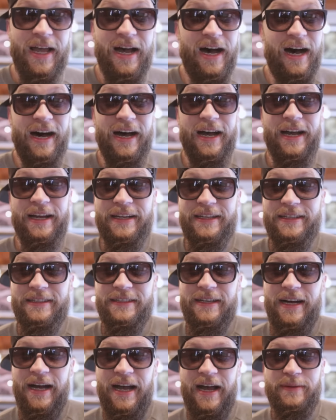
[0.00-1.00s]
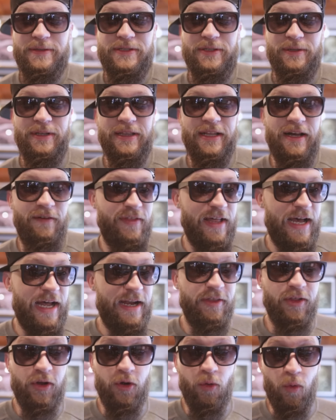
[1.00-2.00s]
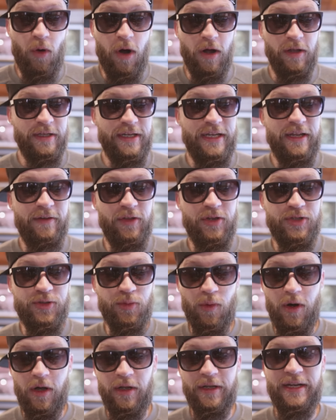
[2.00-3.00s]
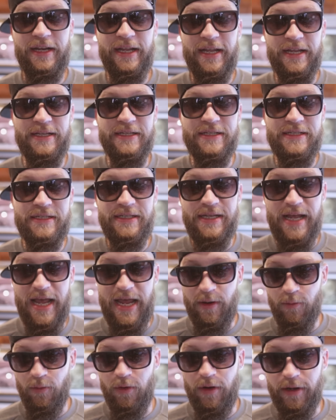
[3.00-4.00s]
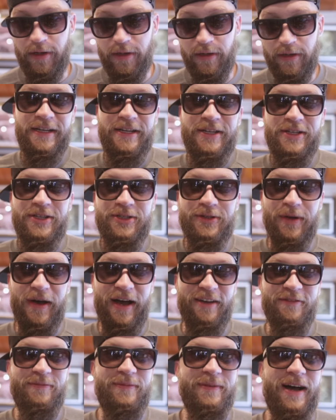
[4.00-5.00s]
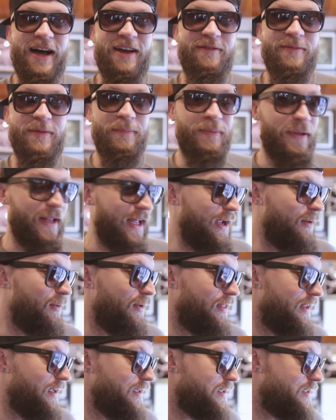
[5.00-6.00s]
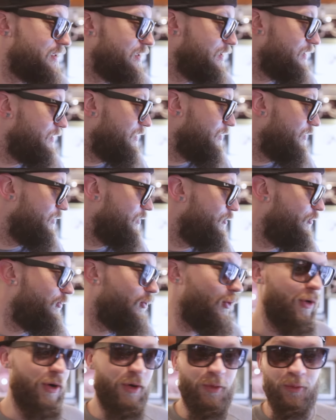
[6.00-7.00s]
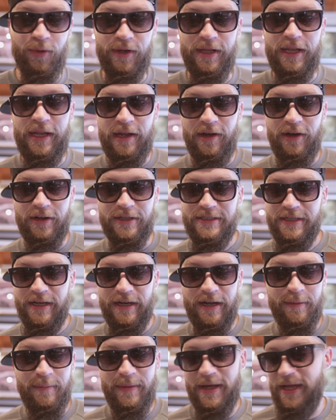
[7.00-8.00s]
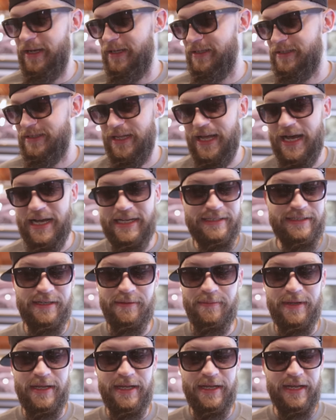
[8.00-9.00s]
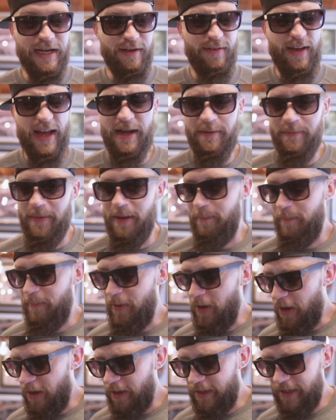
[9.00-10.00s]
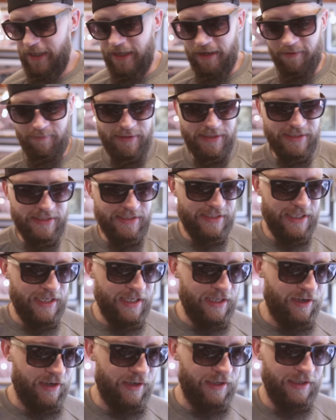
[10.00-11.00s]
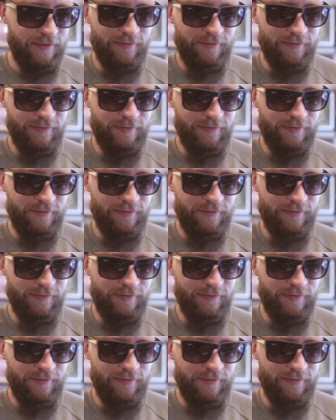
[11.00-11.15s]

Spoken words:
I absolutely love that. The quality of this wallet is A1. So I've been playing with this for a really long time and it's lasted me, and I've had it in my pocket. I've been sitting on it.